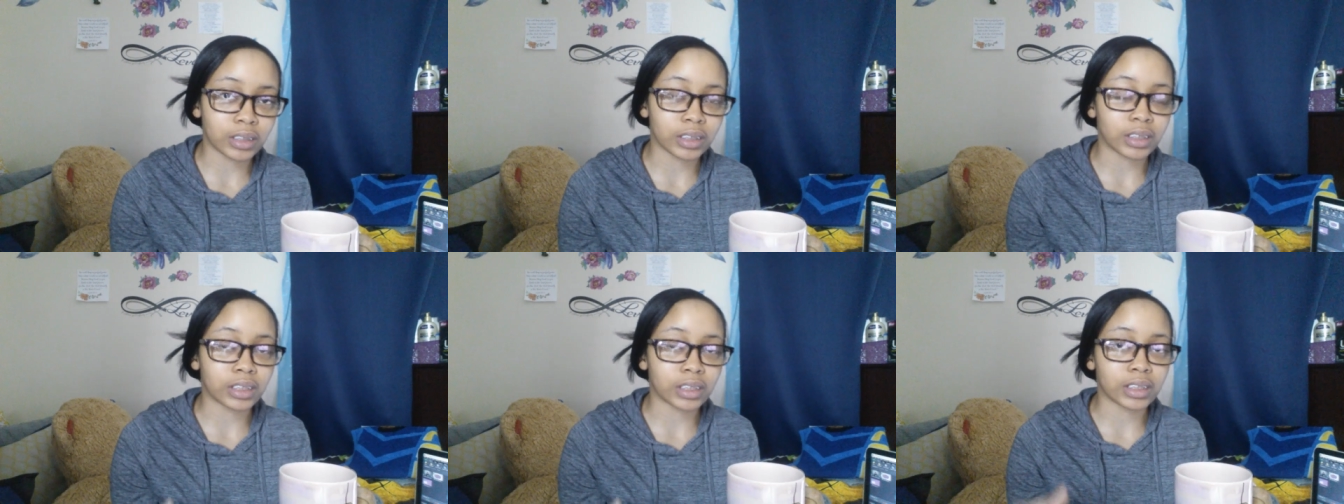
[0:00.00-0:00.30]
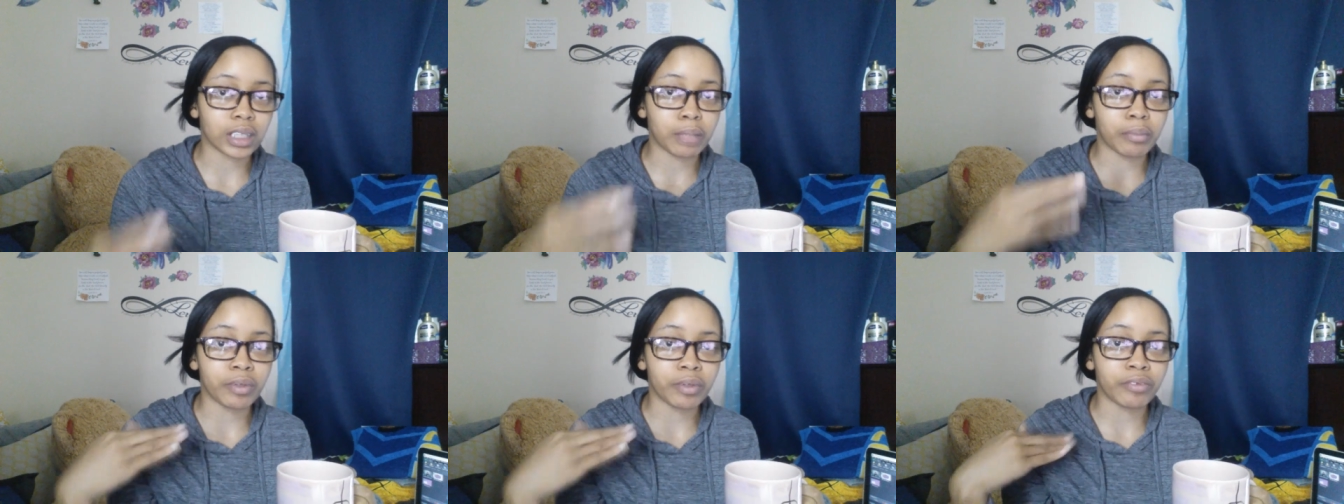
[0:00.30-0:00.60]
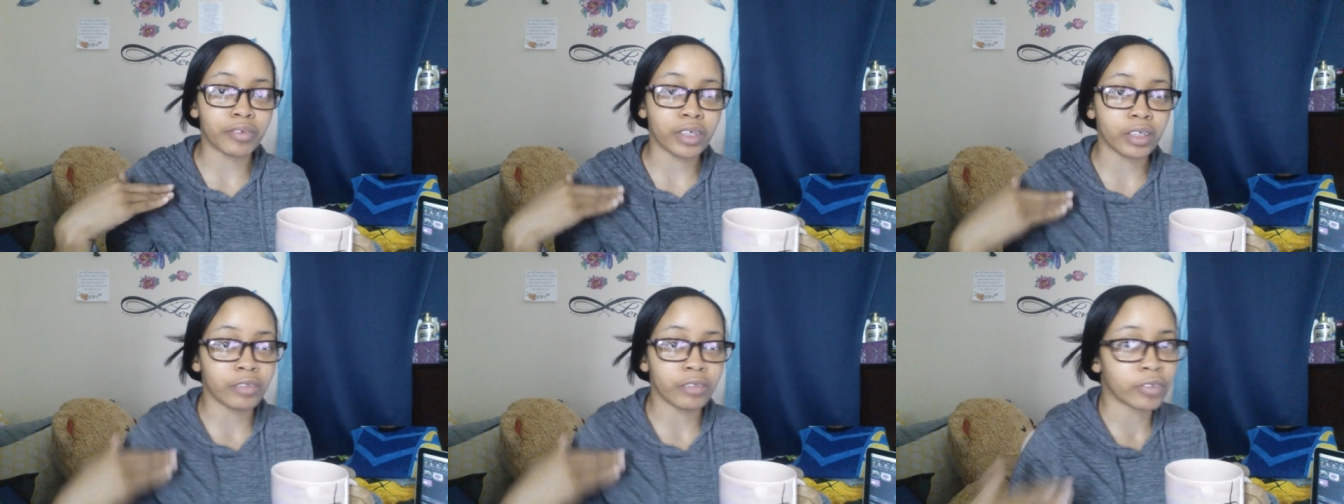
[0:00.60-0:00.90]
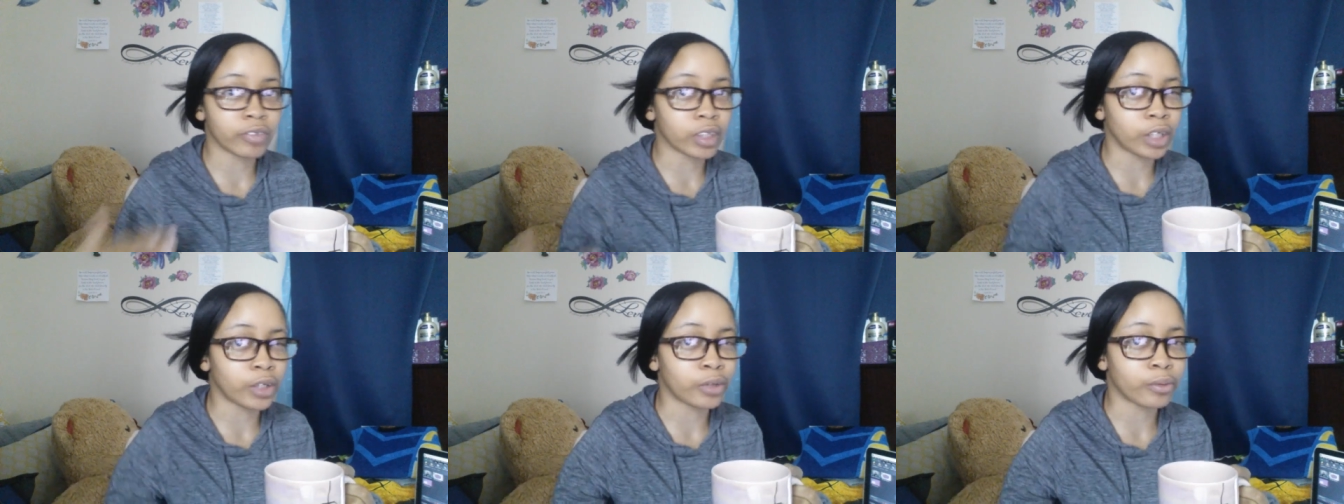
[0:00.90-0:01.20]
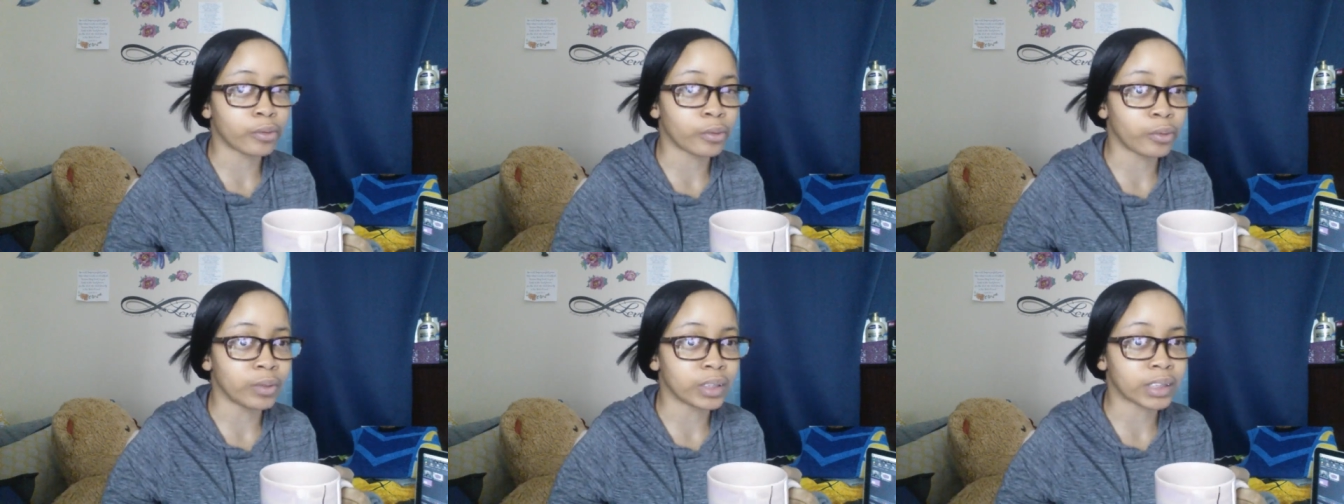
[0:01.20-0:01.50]
to just let me read fully
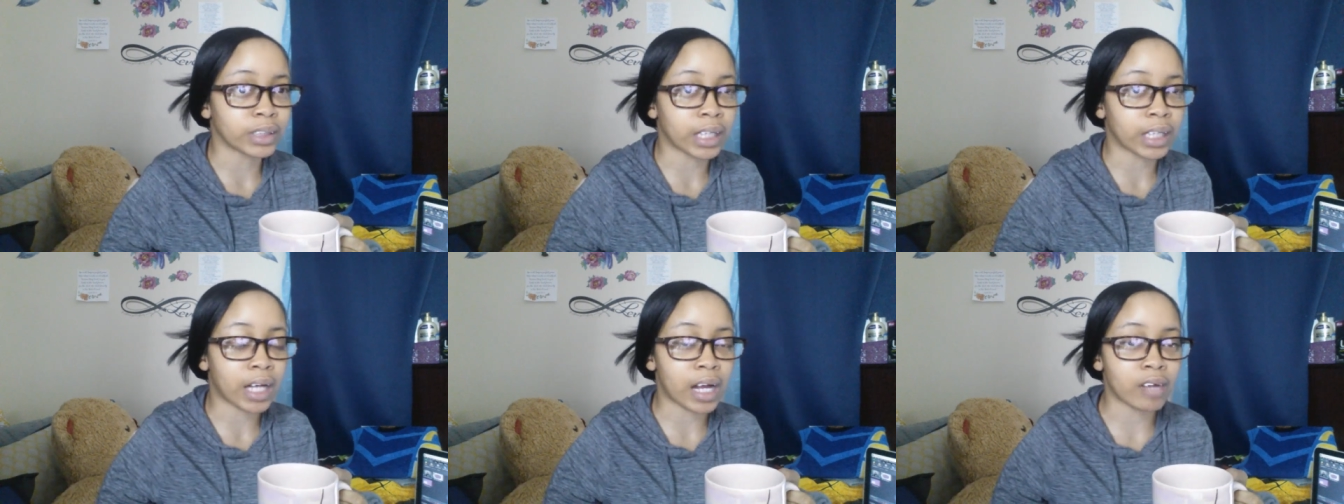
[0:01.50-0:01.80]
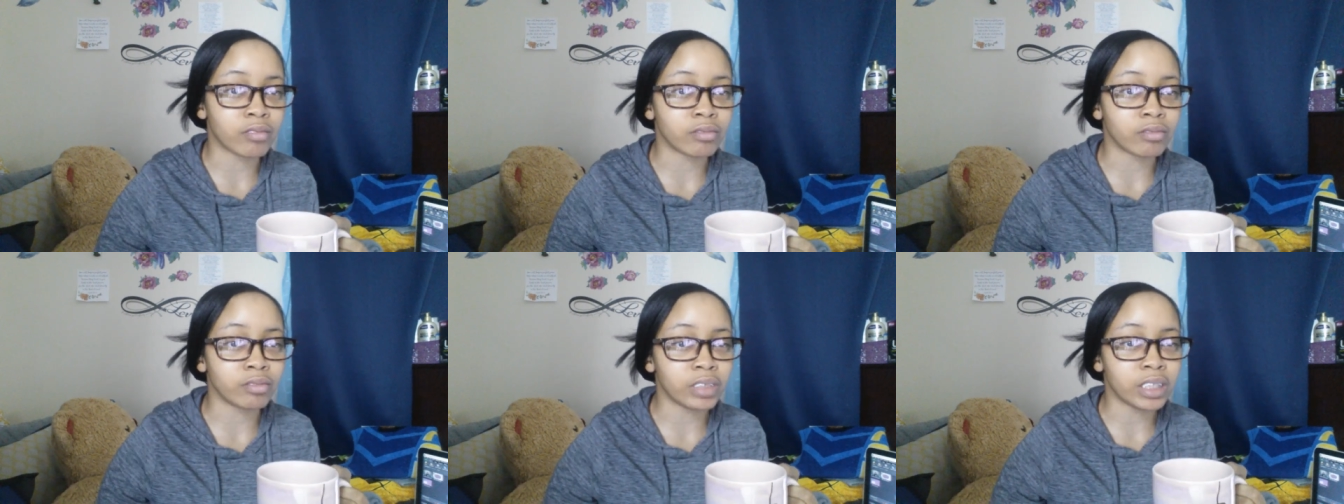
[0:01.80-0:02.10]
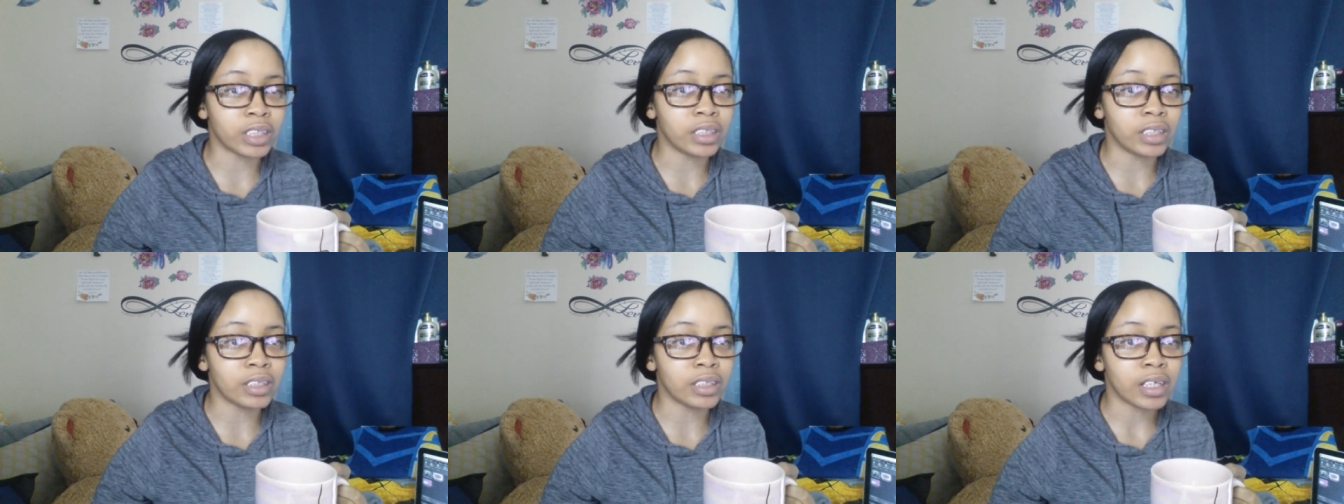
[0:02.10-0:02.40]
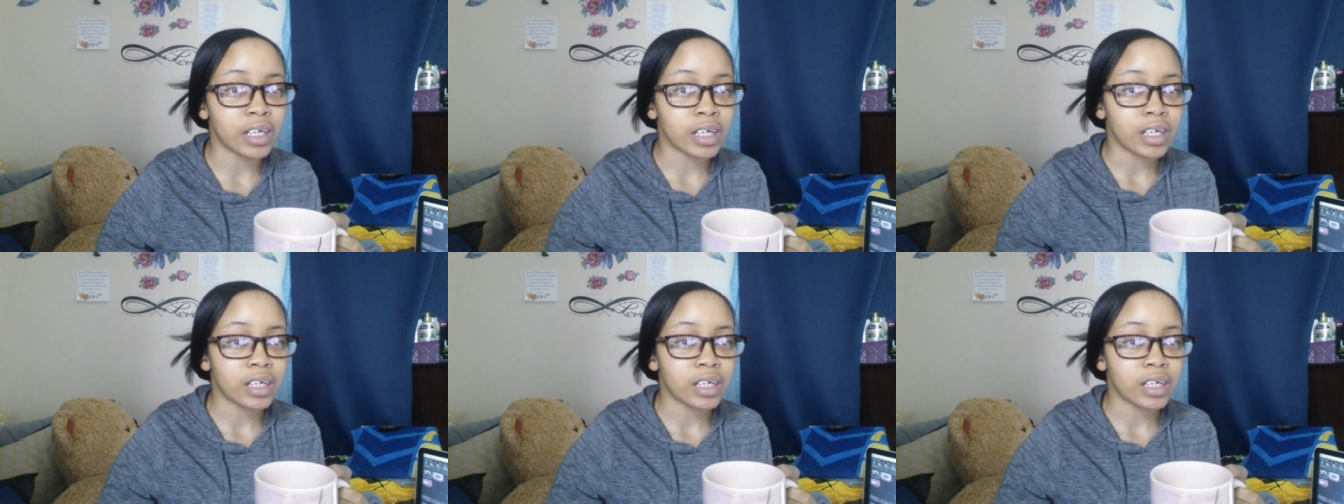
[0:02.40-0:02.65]
through. It's like I read